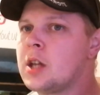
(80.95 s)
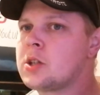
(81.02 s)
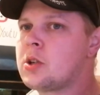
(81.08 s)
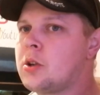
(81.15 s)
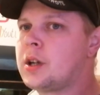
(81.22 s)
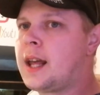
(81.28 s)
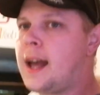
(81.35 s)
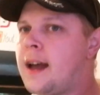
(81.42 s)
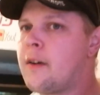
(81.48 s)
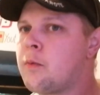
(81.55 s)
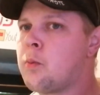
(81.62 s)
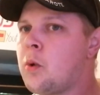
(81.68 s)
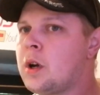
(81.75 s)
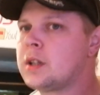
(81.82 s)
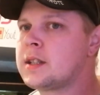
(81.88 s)
So I'm going to
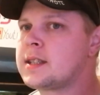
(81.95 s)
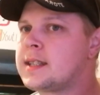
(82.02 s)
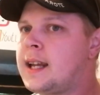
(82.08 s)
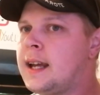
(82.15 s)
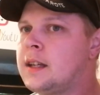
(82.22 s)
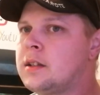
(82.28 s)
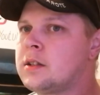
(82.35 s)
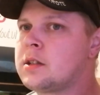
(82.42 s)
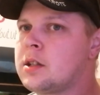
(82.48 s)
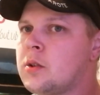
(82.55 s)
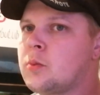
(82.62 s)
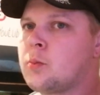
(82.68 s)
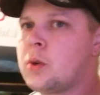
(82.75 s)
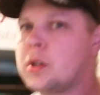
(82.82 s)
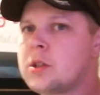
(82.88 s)
have one stand,
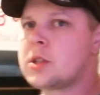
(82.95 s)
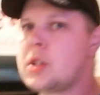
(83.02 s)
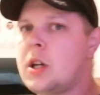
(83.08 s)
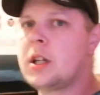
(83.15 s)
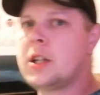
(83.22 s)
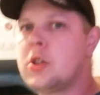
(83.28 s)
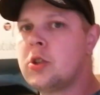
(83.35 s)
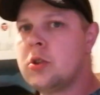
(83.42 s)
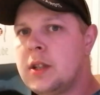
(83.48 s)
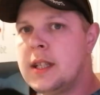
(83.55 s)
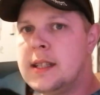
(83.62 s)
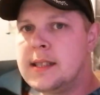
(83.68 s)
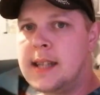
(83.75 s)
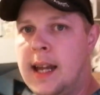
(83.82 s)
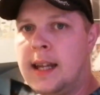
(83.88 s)
one solid
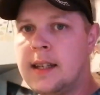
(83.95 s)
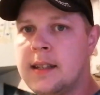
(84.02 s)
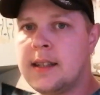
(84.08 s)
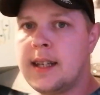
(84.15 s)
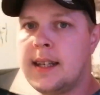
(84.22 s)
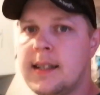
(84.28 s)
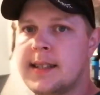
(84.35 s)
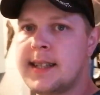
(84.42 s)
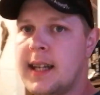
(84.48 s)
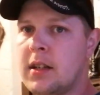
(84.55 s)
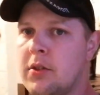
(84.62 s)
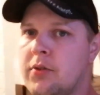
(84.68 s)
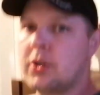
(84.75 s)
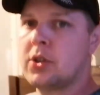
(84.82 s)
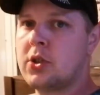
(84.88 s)
unit stand,
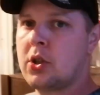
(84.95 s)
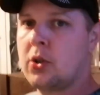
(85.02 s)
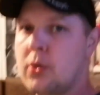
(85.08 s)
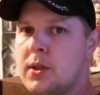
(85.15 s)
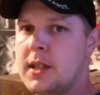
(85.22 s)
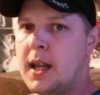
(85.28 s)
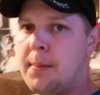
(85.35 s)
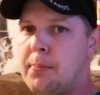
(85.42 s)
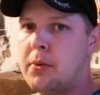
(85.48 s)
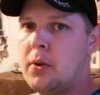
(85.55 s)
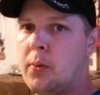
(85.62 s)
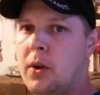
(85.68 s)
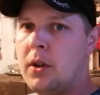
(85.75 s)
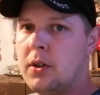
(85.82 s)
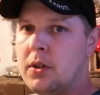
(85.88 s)
instead of the two
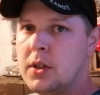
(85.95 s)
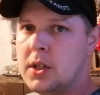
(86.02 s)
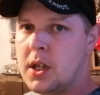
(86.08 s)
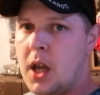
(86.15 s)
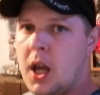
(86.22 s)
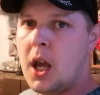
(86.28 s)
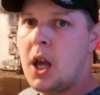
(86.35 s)
separate ones.